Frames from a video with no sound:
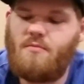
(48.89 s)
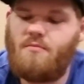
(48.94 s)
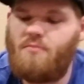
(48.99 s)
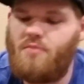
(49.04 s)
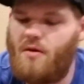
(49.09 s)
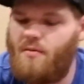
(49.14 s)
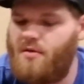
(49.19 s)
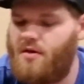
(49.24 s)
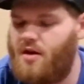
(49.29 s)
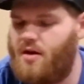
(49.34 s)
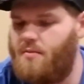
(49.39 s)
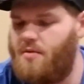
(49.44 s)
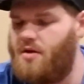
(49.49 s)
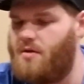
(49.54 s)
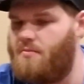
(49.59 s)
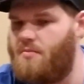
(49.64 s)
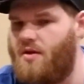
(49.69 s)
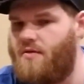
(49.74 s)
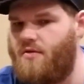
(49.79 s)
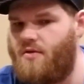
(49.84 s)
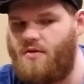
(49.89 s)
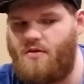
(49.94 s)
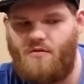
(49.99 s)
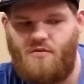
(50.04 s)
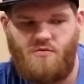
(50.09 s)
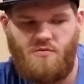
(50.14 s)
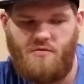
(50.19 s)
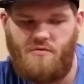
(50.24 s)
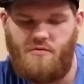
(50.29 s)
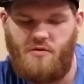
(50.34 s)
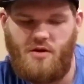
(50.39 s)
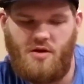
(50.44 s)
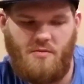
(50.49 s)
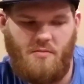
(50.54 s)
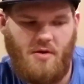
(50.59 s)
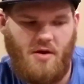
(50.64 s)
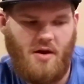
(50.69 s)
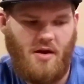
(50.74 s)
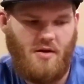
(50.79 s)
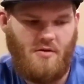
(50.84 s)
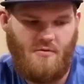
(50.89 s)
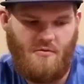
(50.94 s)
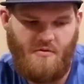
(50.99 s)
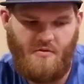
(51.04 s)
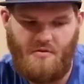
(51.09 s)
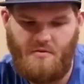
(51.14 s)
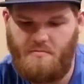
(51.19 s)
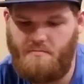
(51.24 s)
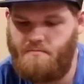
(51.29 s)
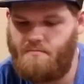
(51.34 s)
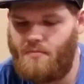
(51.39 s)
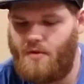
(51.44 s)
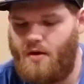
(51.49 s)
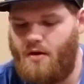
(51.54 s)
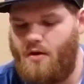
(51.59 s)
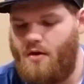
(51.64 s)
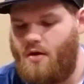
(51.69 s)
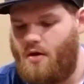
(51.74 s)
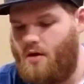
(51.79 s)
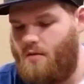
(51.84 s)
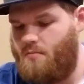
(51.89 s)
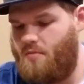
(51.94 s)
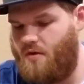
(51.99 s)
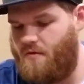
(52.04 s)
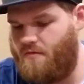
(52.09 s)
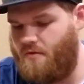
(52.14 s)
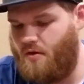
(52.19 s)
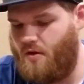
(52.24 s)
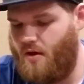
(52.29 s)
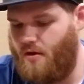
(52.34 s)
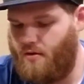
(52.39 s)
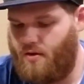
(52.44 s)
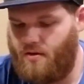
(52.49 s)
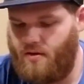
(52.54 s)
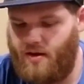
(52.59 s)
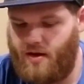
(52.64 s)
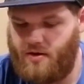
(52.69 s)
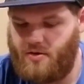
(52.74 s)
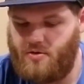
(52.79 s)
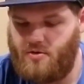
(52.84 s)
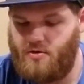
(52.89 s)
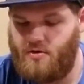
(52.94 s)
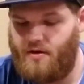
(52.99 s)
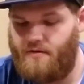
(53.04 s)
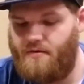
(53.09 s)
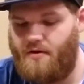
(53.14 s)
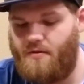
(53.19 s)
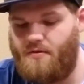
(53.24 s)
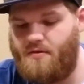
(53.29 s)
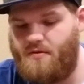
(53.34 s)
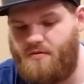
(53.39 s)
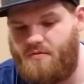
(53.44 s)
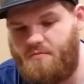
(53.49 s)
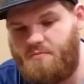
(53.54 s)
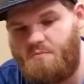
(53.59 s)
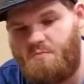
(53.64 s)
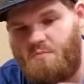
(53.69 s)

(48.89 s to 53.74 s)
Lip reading: Probably going to be giving these to a friend of mine who's a big Fallout collector. I found this